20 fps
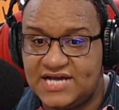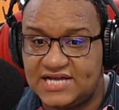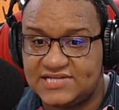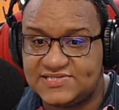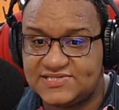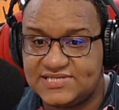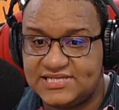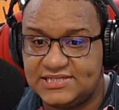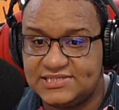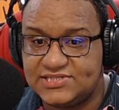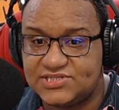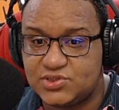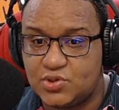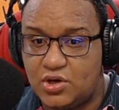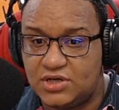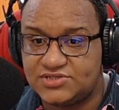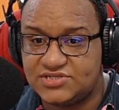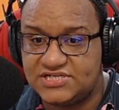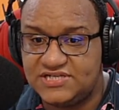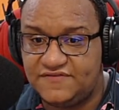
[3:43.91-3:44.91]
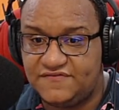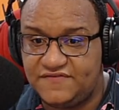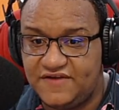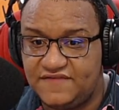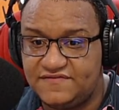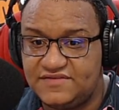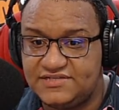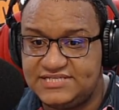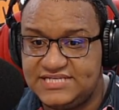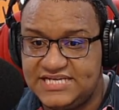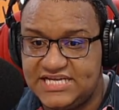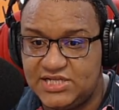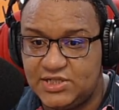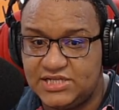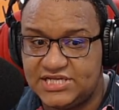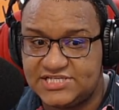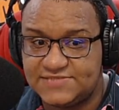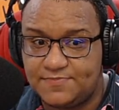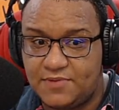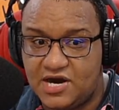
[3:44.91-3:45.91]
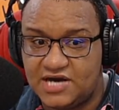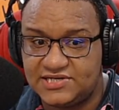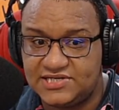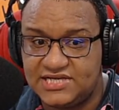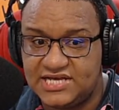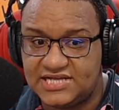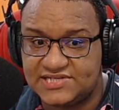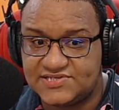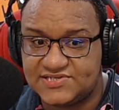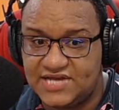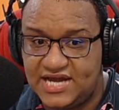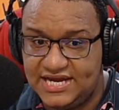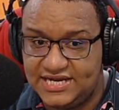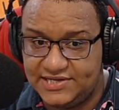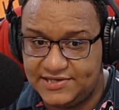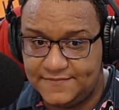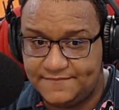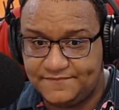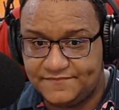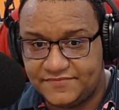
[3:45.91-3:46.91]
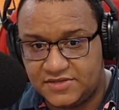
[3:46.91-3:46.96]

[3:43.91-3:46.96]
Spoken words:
had still sought to defend the deal his party had signed.